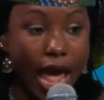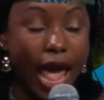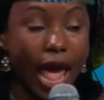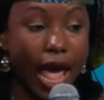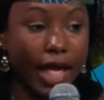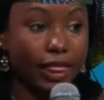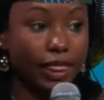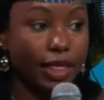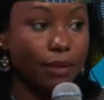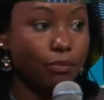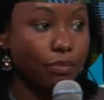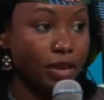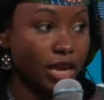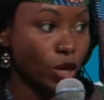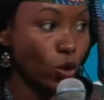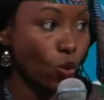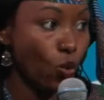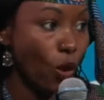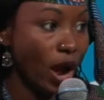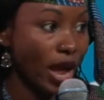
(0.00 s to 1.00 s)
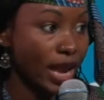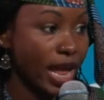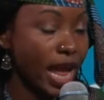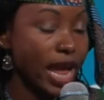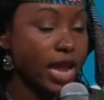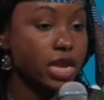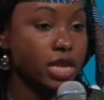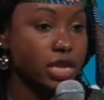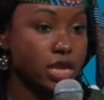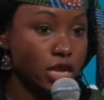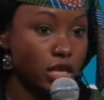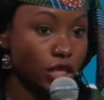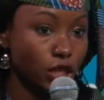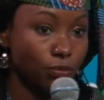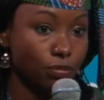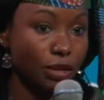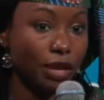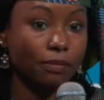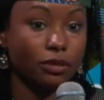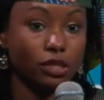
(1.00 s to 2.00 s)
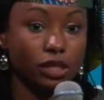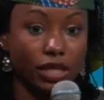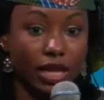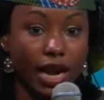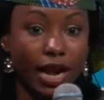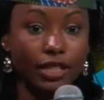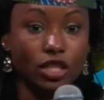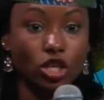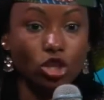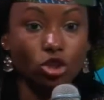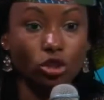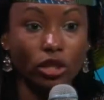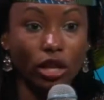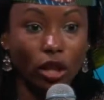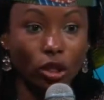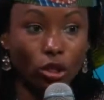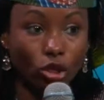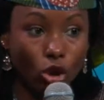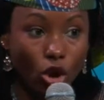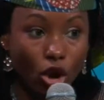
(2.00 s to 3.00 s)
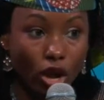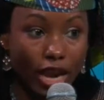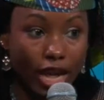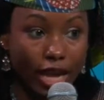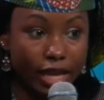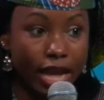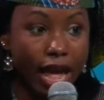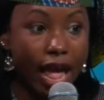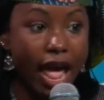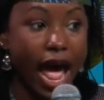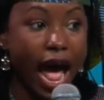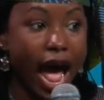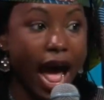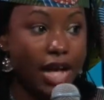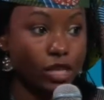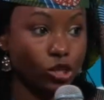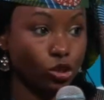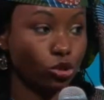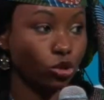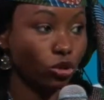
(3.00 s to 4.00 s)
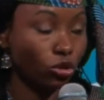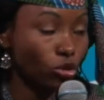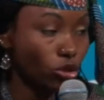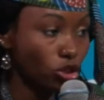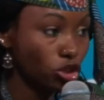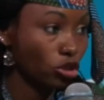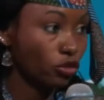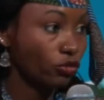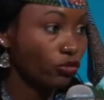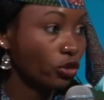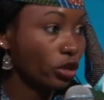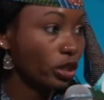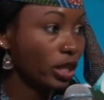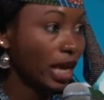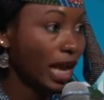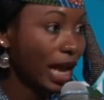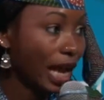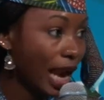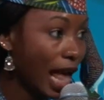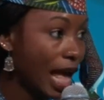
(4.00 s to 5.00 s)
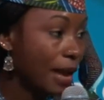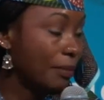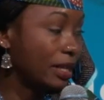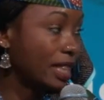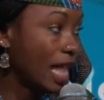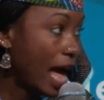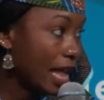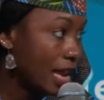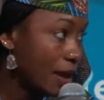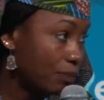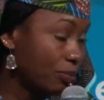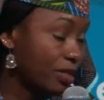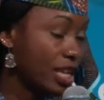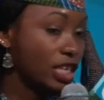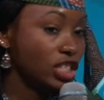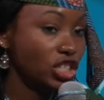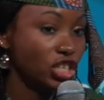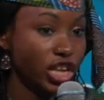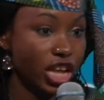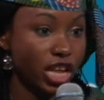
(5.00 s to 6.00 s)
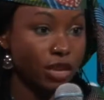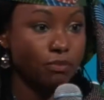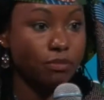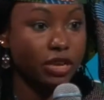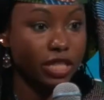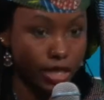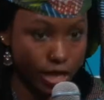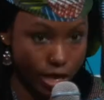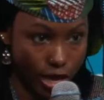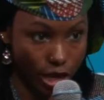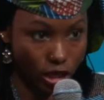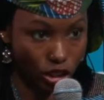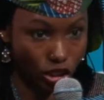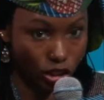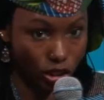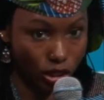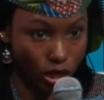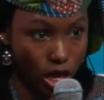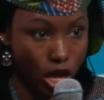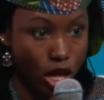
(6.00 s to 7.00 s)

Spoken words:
and the big one, indigenous people's traditional knowledge as solution for the climate adaptation and mitigation.